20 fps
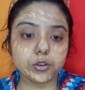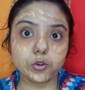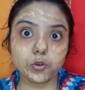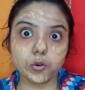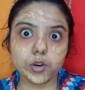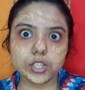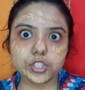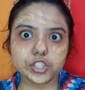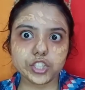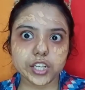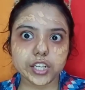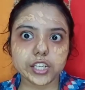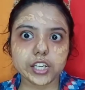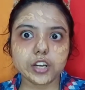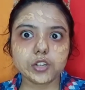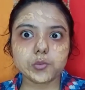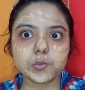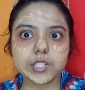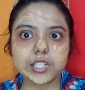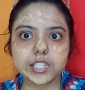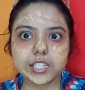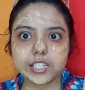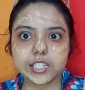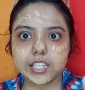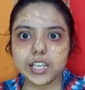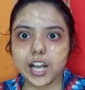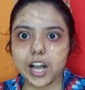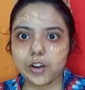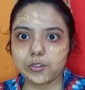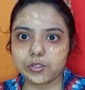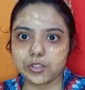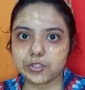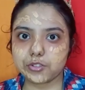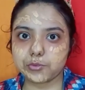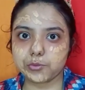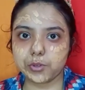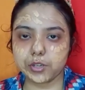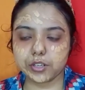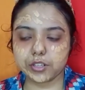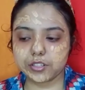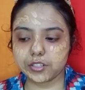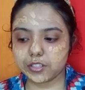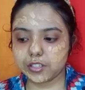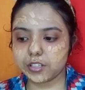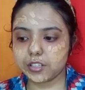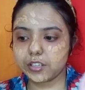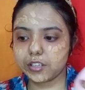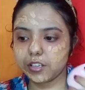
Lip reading: Go and check it out. We'll see how this works.